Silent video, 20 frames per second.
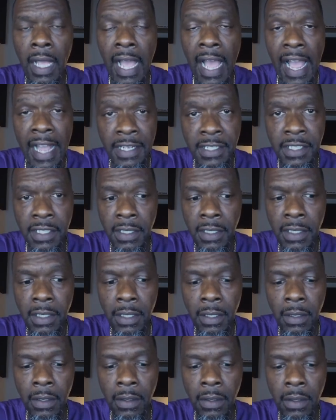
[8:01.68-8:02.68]

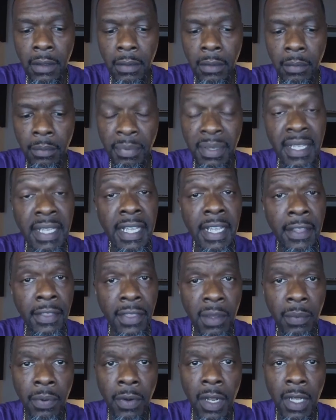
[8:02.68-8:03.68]
actually begin
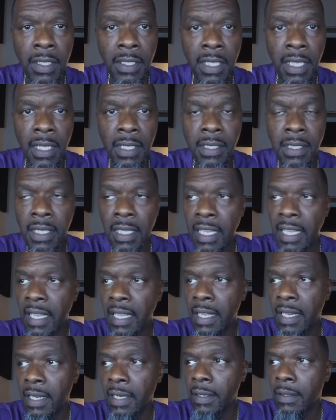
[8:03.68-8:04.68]
the process
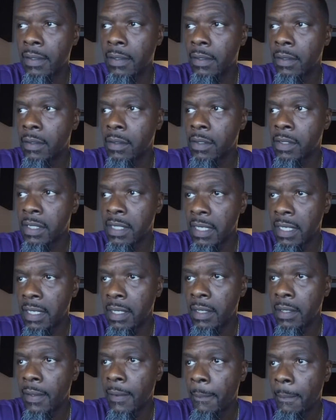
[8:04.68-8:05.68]
and
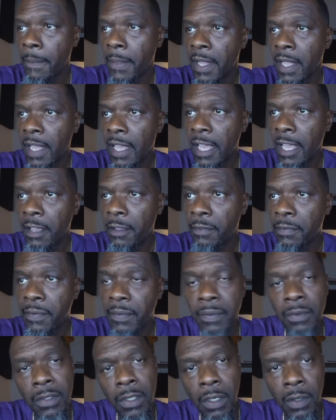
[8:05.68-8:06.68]
see if
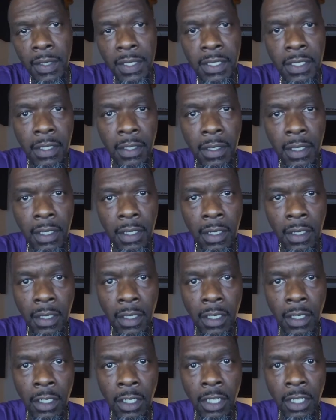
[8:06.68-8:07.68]
it's
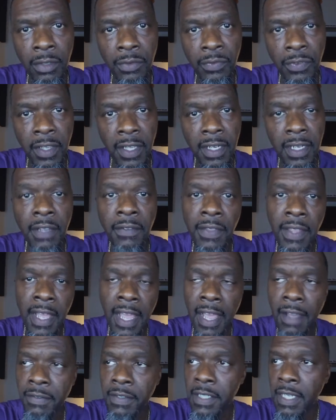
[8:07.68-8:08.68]
a good fit, if they
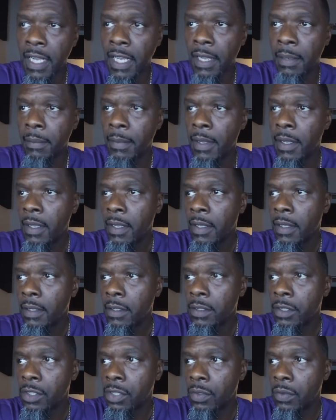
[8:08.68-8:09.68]
have time
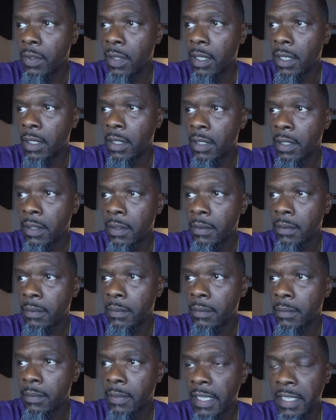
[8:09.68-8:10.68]
to
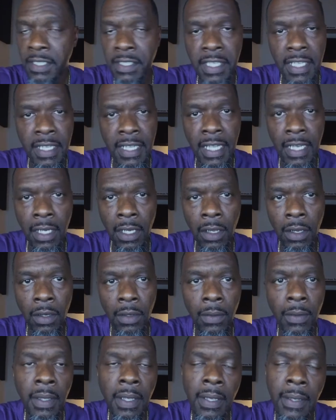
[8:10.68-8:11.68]
extend that
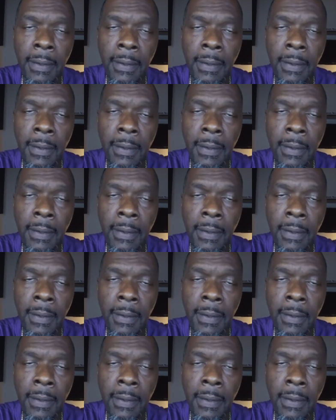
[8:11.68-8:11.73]
long.